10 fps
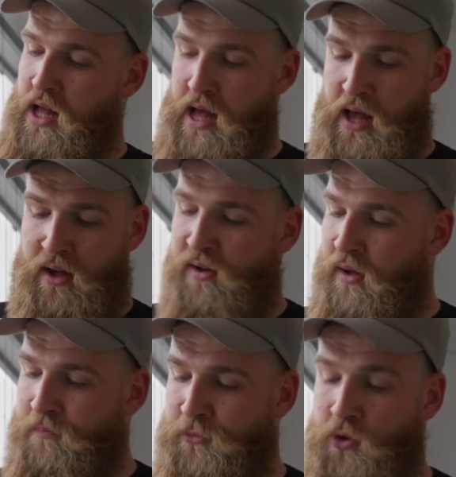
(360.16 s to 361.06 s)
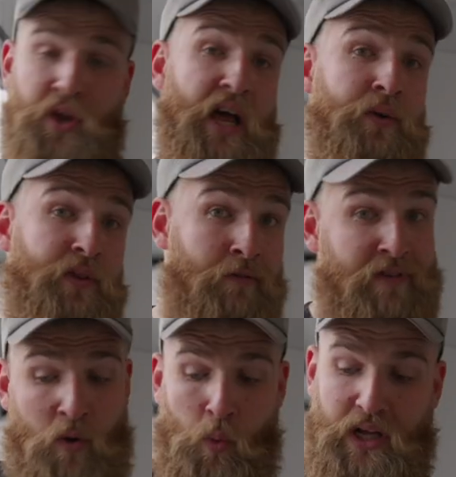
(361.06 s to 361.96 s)
out and
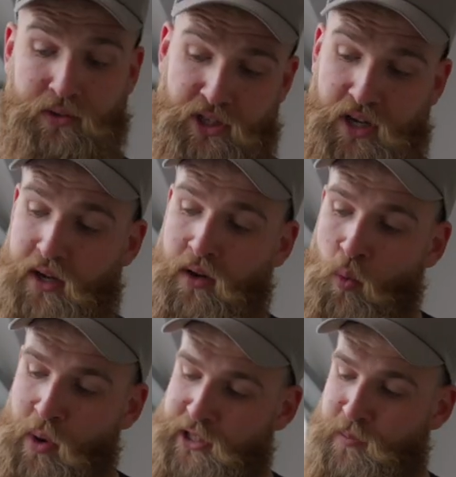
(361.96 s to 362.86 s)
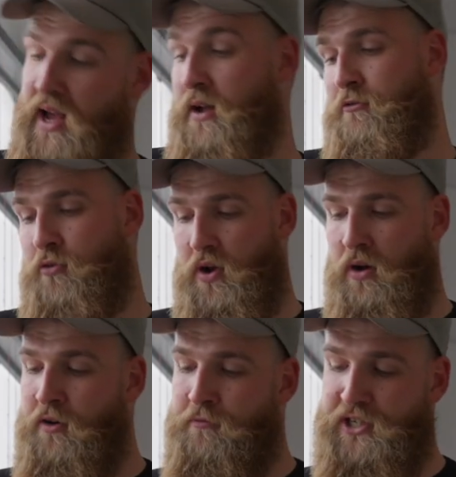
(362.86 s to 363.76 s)
very well designed waste bag for your
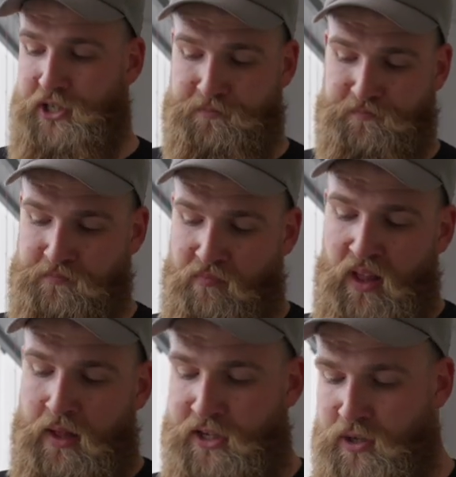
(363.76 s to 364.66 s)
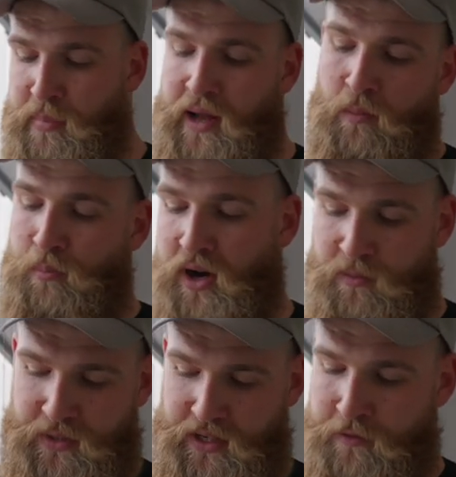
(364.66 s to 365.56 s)
lure fishing. There's a big
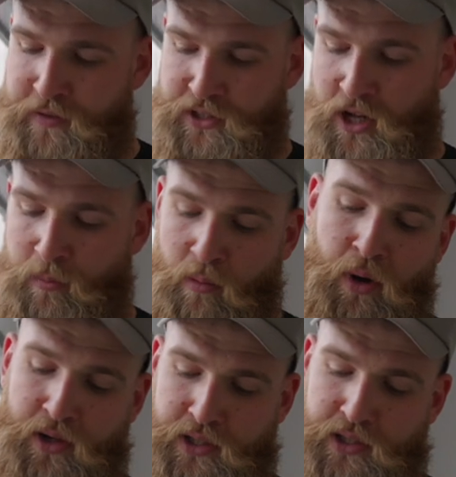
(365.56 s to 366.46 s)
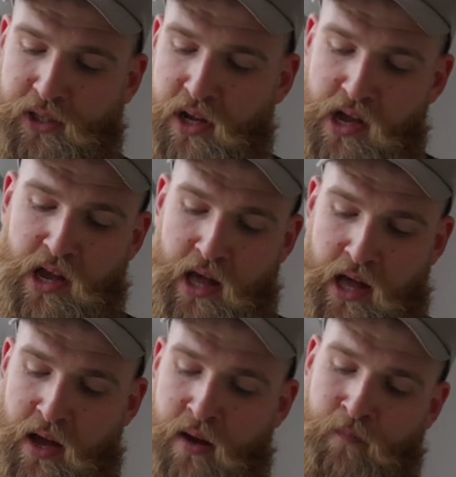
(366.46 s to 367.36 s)
compartment, it fits a couple boxes.
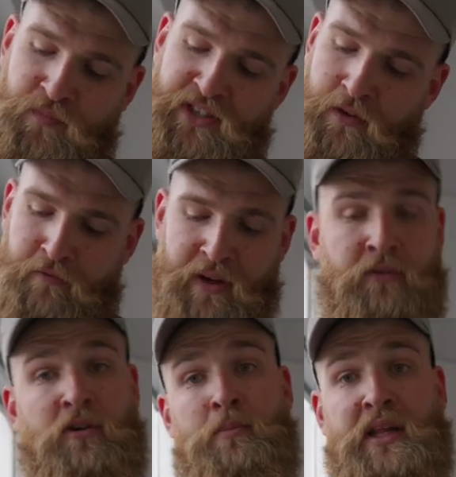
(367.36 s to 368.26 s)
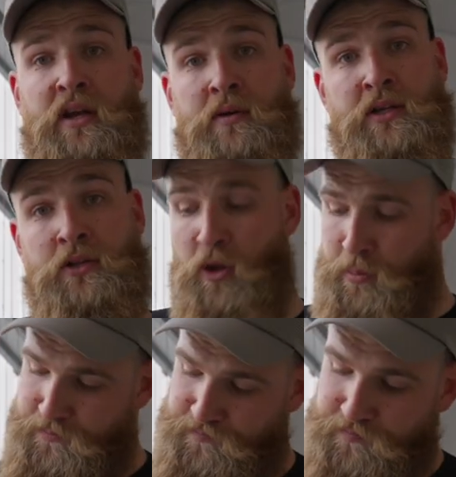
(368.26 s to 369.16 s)
There's a Velcro bit here at the
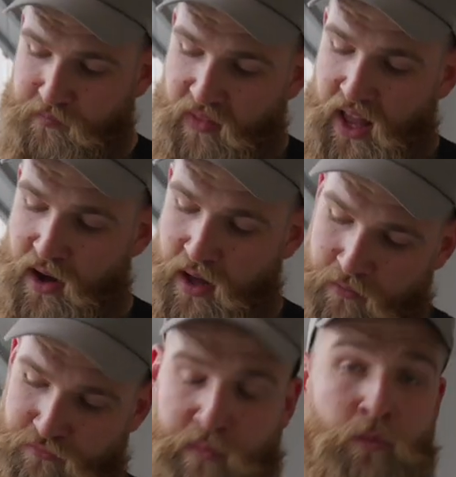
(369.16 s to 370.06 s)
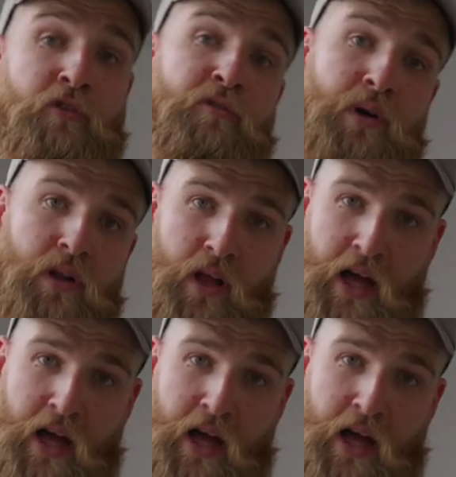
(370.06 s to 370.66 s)
top and a removable